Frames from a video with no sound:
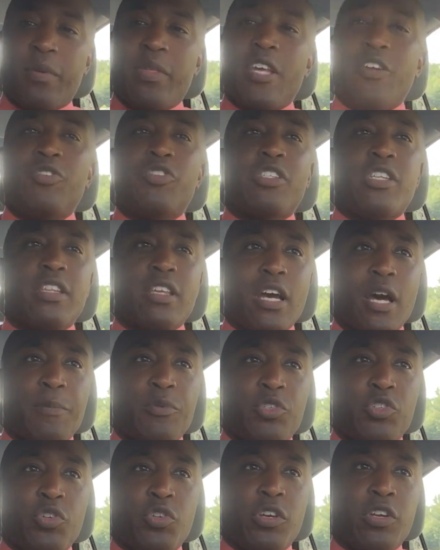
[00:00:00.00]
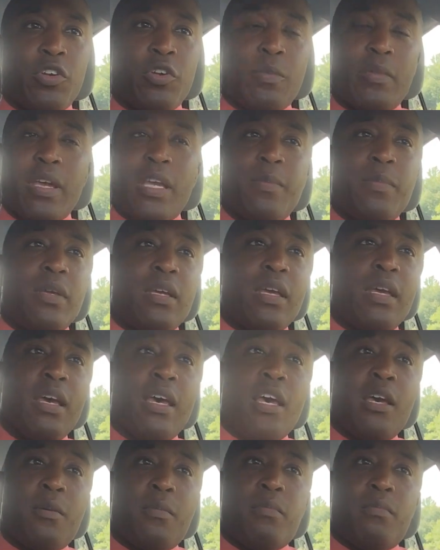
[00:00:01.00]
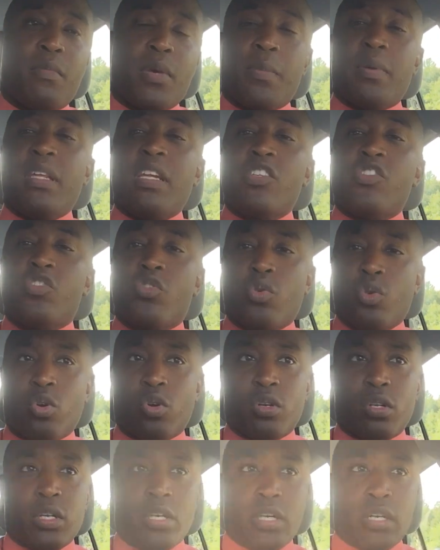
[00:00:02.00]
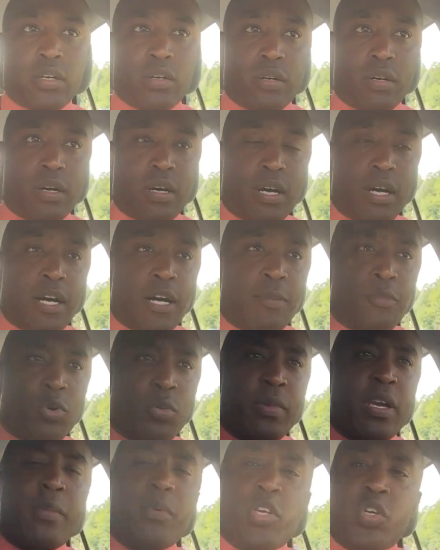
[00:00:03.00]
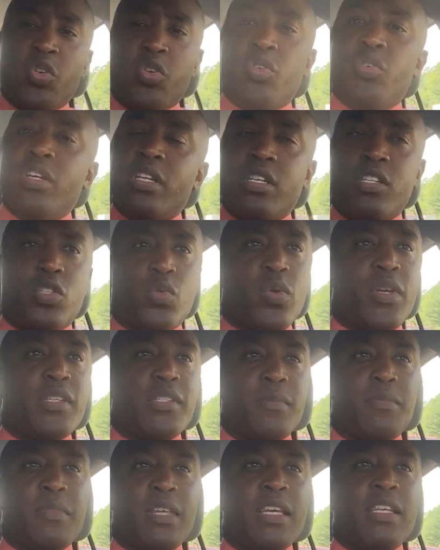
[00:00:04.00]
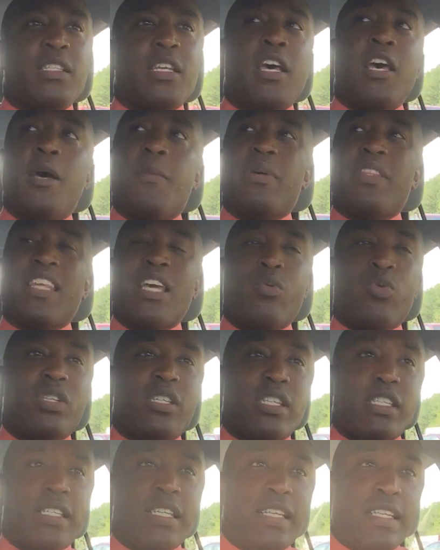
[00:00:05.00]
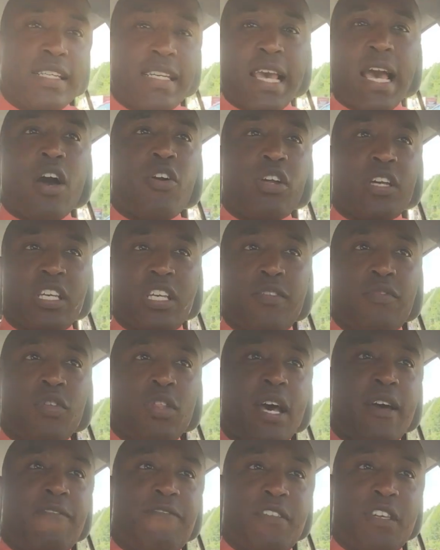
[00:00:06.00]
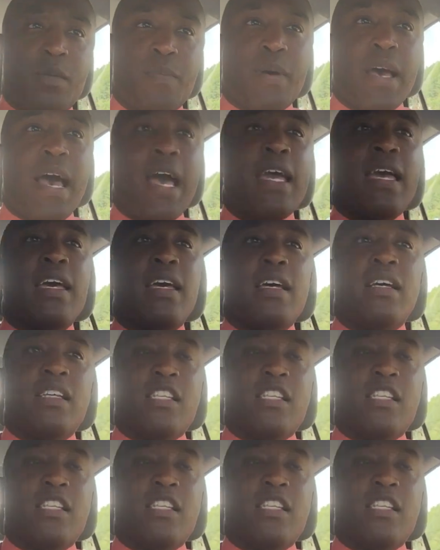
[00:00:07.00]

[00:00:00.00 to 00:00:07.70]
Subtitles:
Maybe they don't see the opportunity, or maybe it is too early, or maybe you do need to tweak some things. But they would sit down and give you that feedback.